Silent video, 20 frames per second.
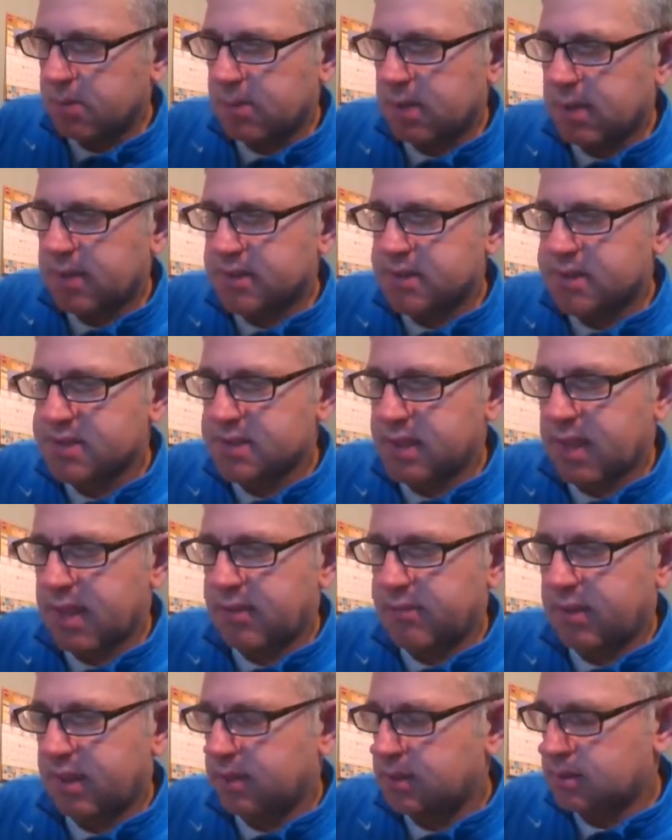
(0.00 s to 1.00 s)
a month
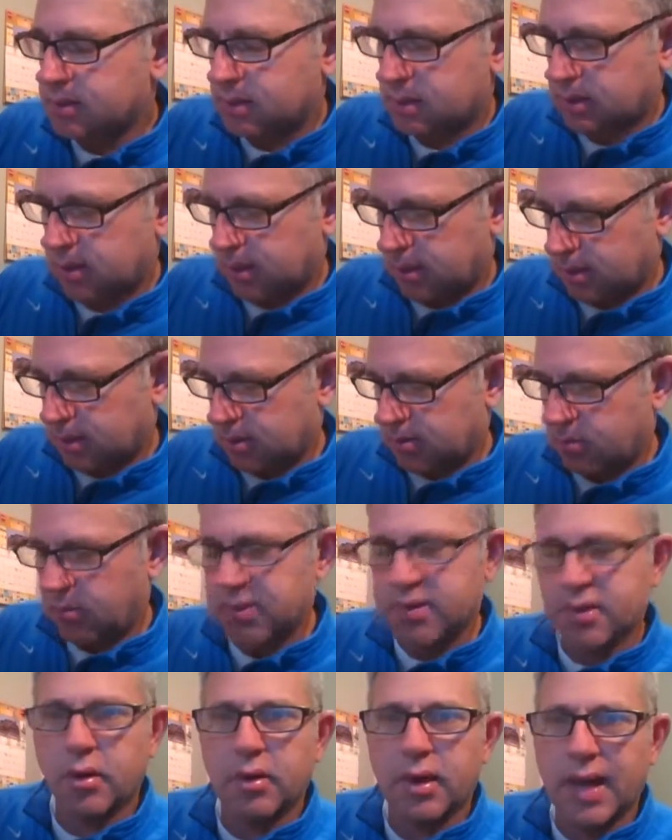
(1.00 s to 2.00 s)
savings
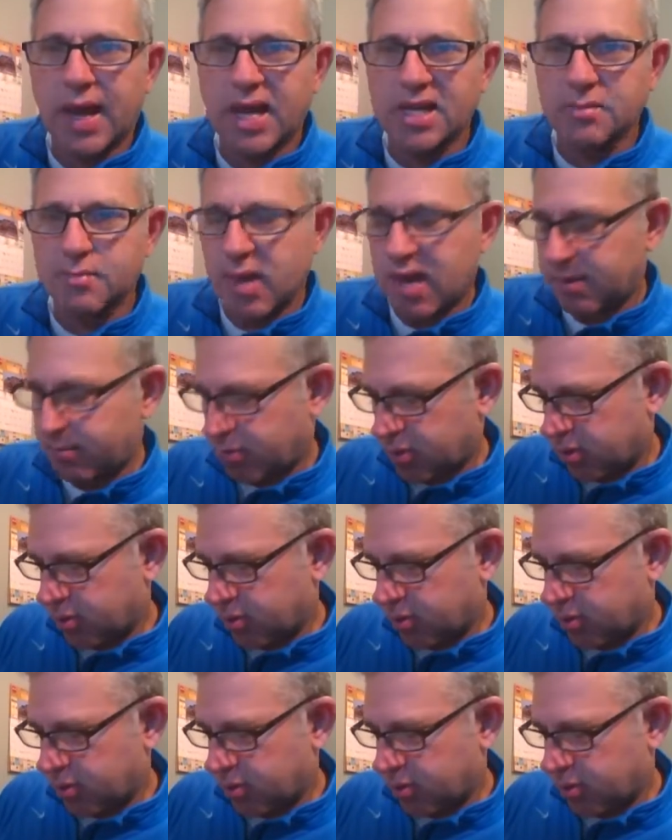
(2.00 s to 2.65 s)
with our cashback